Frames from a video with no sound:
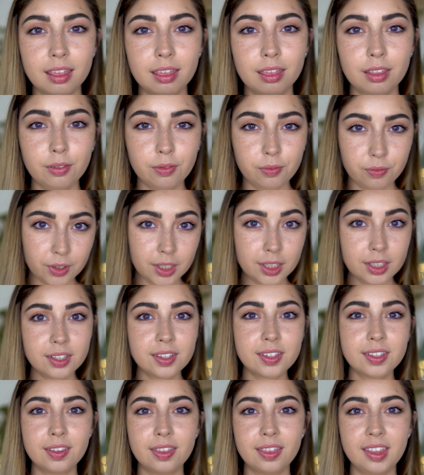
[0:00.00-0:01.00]
The
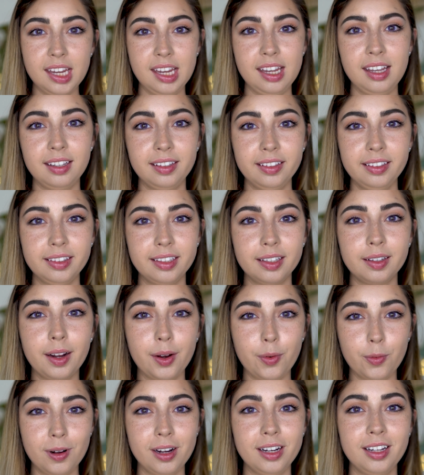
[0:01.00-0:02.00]
first thing that
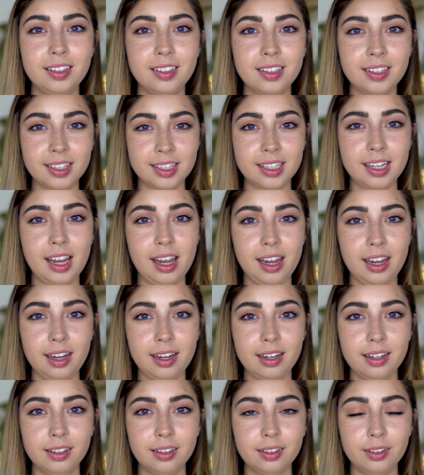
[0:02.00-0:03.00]
I wanted to
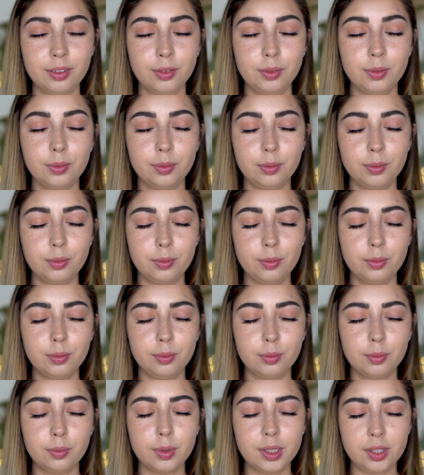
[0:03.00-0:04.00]
say
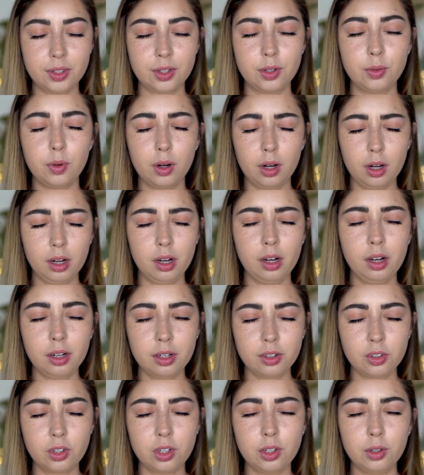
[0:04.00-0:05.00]
was to
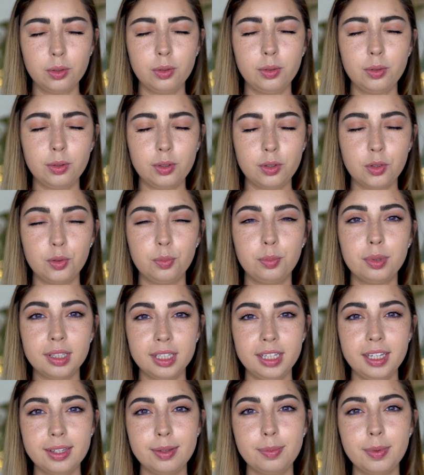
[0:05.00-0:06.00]
urge you to
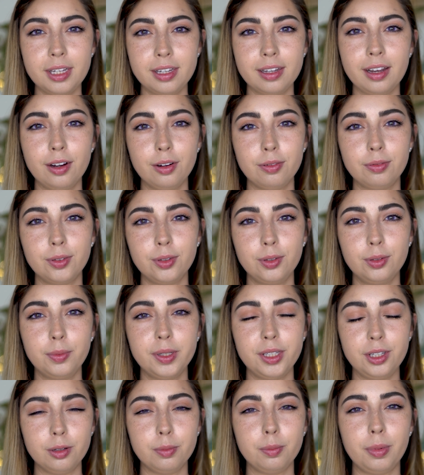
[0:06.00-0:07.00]
please be careful
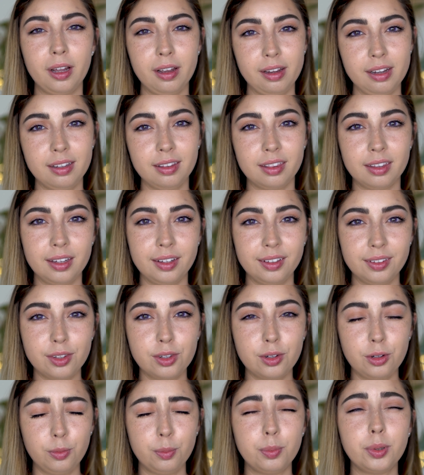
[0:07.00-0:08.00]
when you're buying things
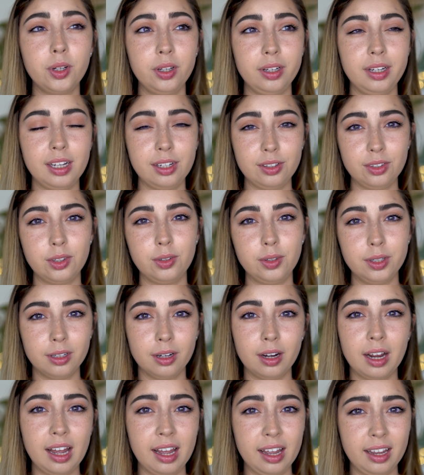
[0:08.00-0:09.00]
to put into
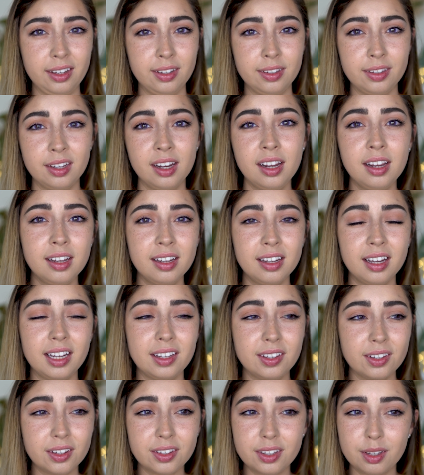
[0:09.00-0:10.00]
your eyes. I
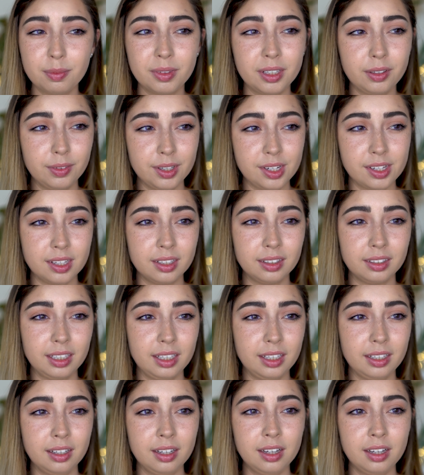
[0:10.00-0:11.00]
saw something recently
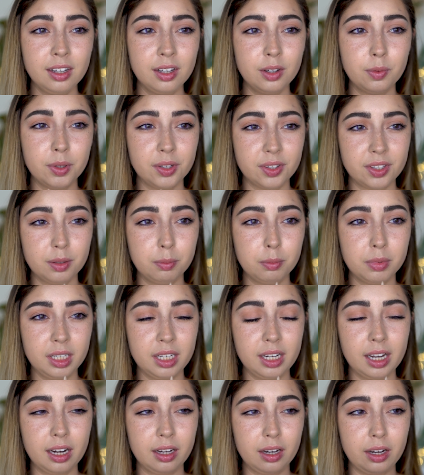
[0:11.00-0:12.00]
where
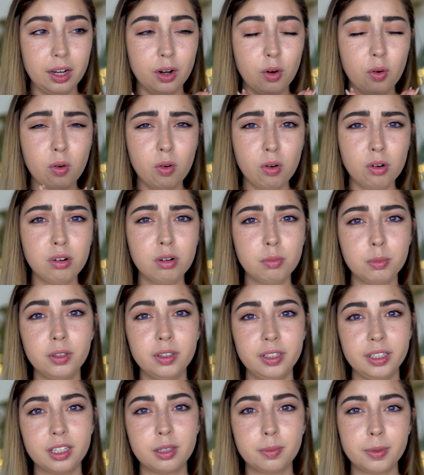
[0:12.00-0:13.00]
somebody had a
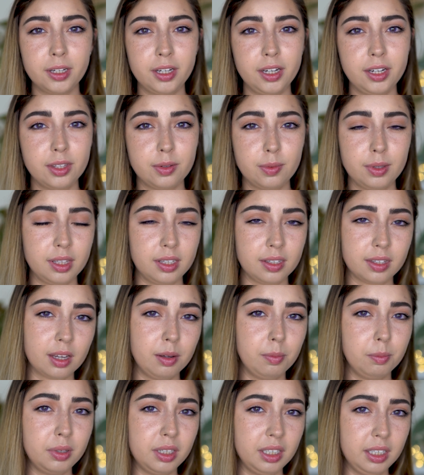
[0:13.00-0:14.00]
horrible experience with this
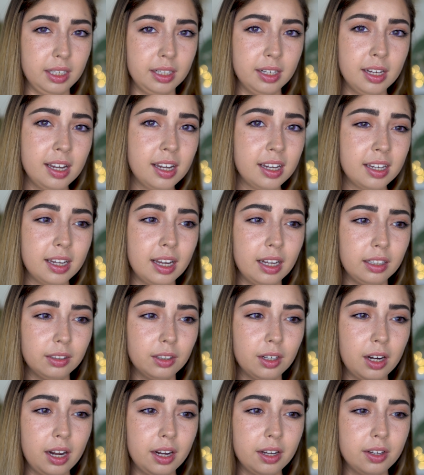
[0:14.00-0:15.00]
company and
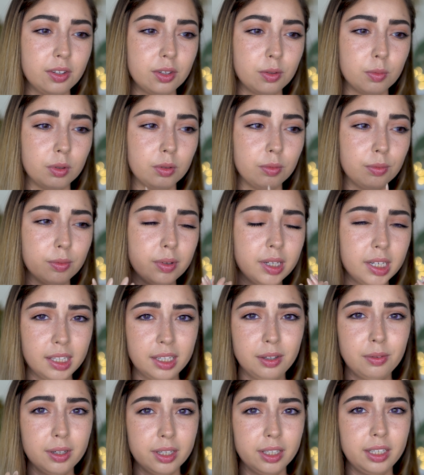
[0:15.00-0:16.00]
their eyes were
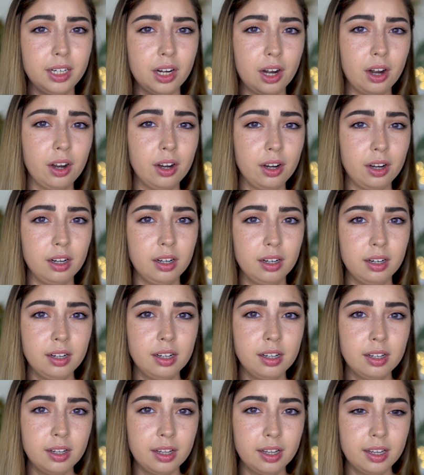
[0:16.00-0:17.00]
really hurt
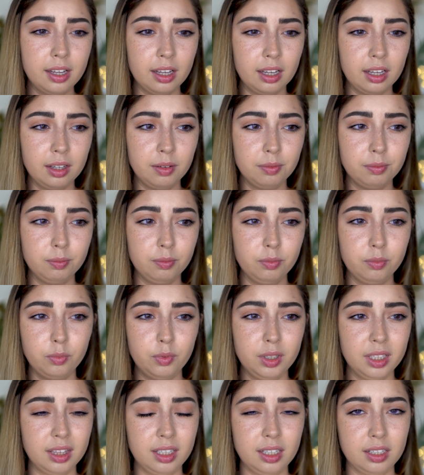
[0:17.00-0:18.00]

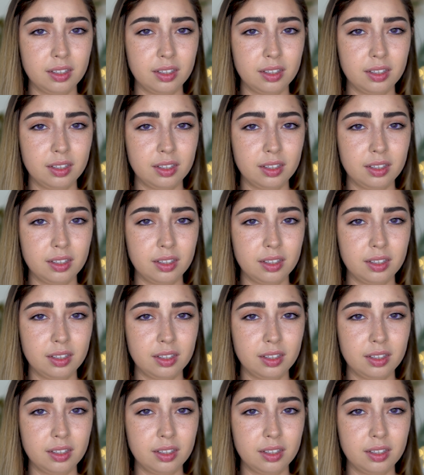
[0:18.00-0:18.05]
with